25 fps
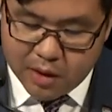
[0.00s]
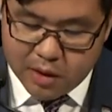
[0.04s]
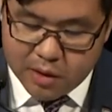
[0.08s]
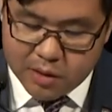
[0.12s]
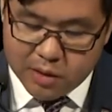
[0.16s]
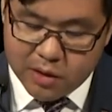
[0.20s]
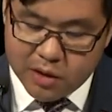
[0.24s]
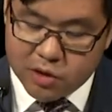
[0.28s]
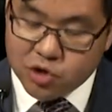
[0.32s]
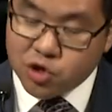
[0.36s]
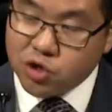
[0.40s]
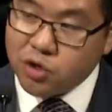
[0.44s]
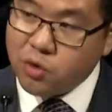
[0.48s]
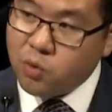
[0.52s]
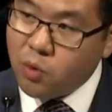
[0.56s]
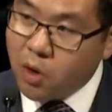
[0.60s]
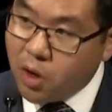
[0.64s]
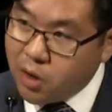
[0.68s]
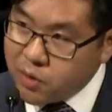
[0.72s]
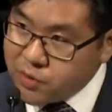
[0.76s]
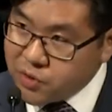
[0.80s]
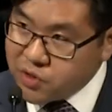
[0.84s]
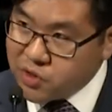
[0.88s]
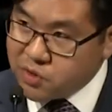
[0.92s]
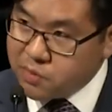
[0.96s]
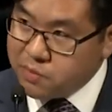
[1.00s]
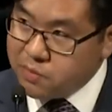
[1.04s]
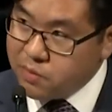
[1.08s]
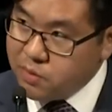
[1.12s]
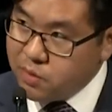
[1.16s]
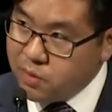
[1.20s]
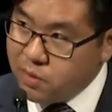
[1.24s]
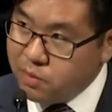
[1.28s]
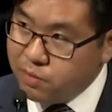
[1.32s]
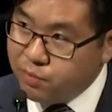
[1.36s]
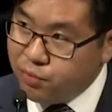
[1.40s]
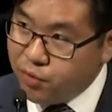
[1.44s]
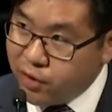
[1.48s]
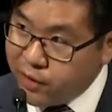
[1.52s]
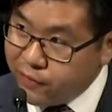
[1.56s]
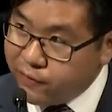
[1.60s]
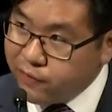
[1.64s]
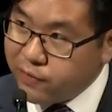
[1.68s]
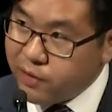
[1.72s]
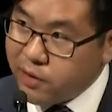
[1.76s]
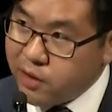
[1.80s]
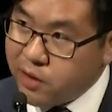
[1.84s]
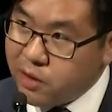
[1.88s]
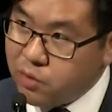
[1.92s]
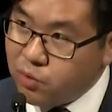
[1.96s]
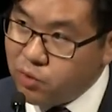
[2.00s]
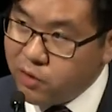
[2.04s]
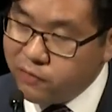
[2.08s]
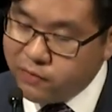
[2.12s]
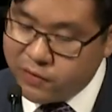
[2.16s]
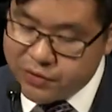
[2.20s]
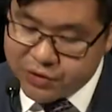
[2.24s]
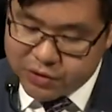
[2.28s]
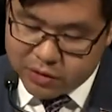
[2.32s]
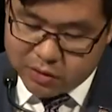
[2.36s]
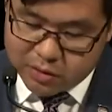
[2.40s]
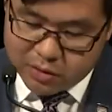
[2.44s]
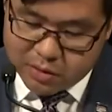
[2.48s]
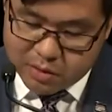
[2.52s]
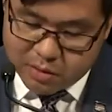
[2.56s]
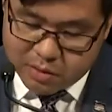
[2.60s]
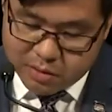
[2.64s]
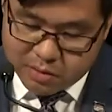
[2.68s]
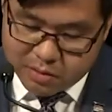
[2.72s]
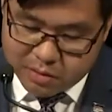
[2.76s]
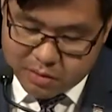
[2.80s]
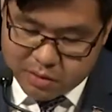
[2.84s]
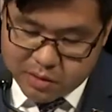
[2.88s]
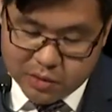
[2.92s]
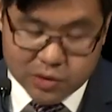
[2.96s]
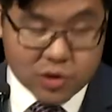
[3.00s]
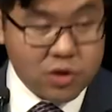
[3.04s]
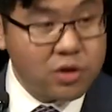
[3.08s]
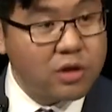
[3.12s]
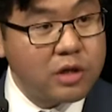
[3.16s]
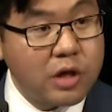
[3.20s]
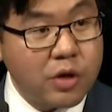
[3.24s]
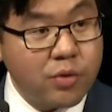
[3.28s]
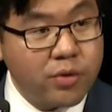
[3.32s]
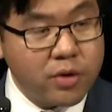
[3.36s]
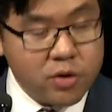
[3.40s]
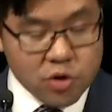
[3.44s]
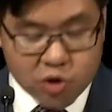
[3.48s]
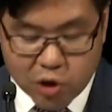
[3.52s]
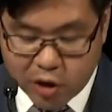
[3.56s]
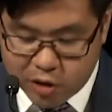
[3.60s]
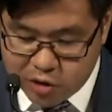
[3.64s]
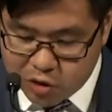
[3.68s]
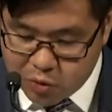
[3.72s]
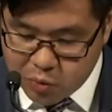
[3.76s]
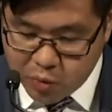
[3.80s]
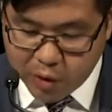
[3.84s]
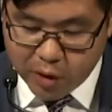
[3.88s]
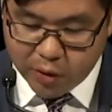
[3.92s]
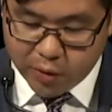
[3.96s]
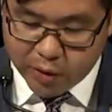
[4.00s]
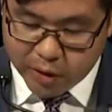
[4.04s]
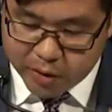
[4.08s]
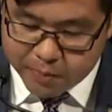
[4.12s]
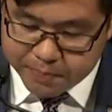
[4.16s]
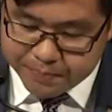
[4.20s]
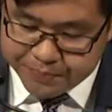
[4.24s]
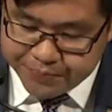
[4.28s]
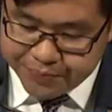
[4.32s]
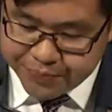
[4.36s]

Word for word: The issue was briefly revisited this year in January,